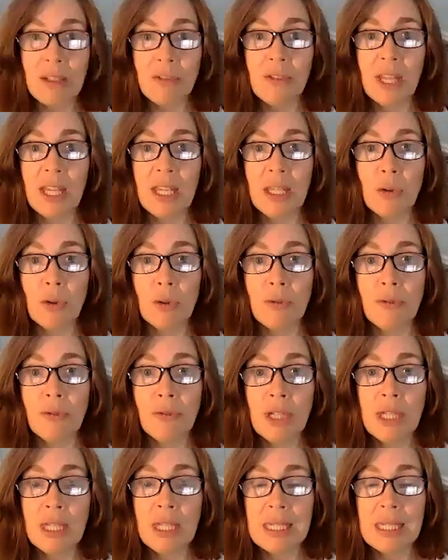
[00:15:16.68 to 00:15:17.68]
flight, or
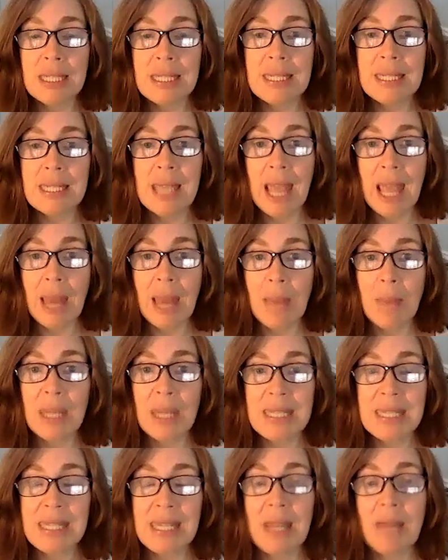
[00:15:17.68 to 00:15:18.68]
freeze, am I
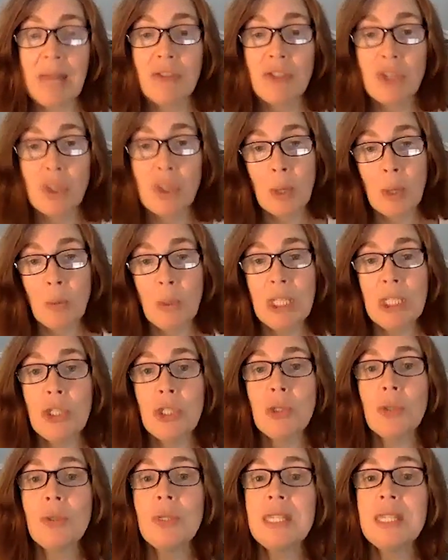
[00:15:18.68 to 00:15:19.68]
safe? So when we
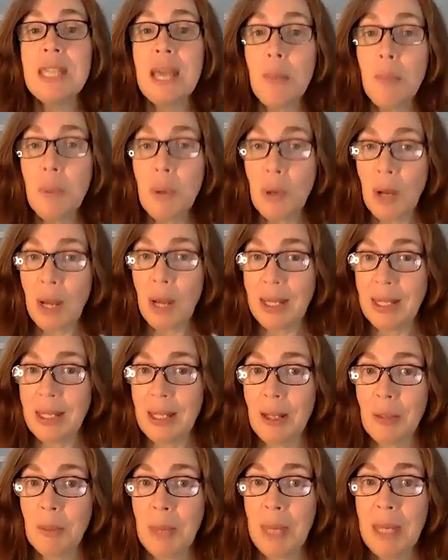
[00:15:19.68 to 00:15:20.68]
do separate
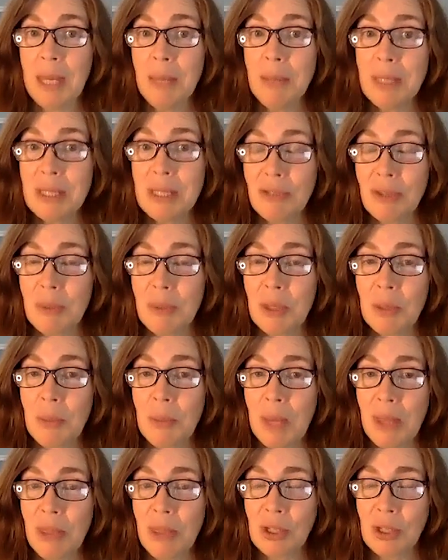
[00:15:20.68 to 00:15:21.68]
young babies from their
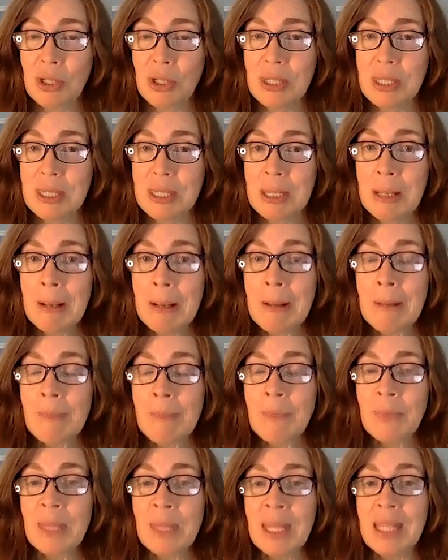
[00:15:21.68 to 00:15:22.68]
mothers,
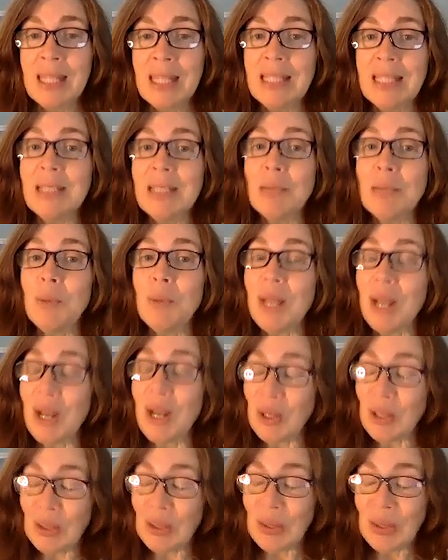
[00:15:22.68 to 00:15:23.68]
we
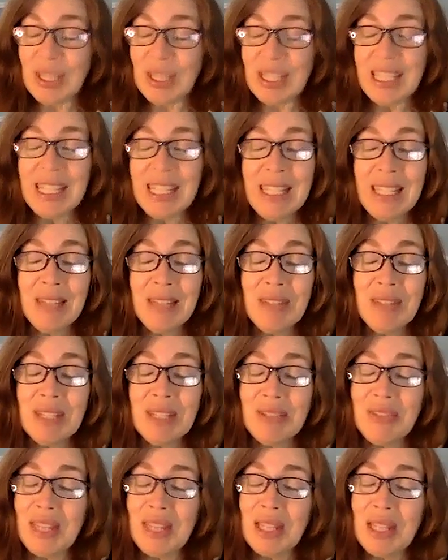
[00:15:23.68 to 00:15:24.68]
are learning, even
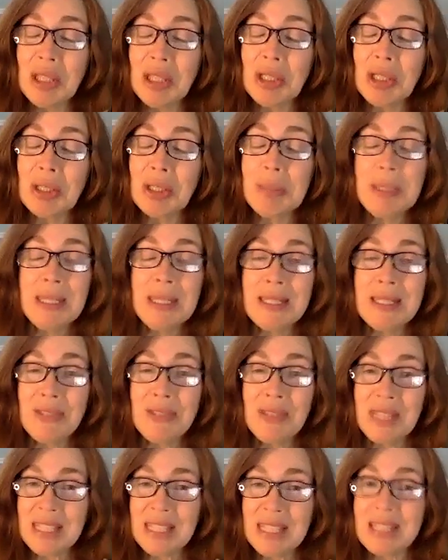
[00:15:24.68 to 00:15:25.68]
if they look
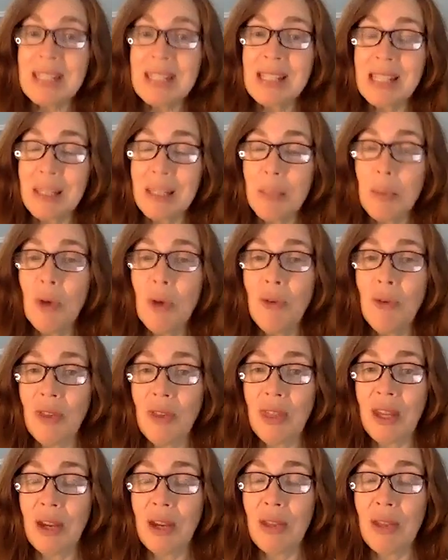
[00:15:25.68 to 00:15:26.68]
peacefully asleep over
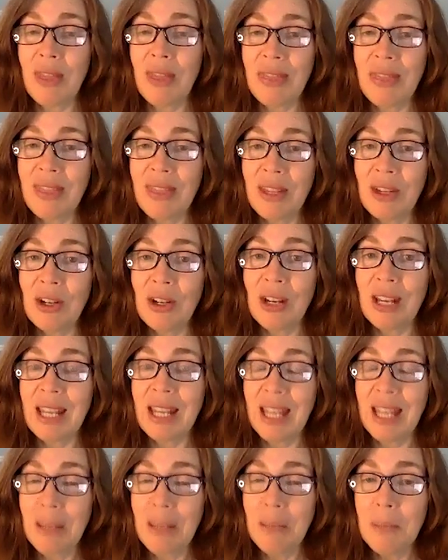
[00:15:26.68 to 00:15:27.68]
there, that there
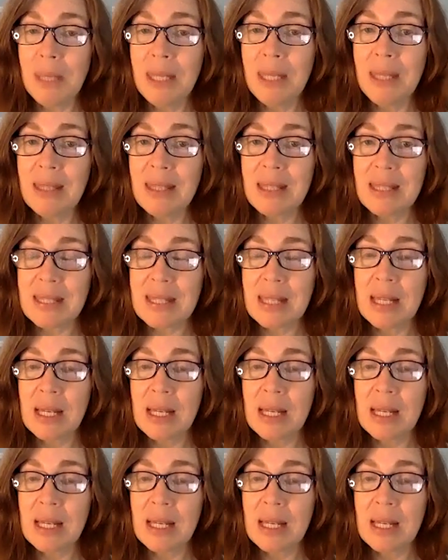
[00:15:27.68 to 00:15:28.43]
can be this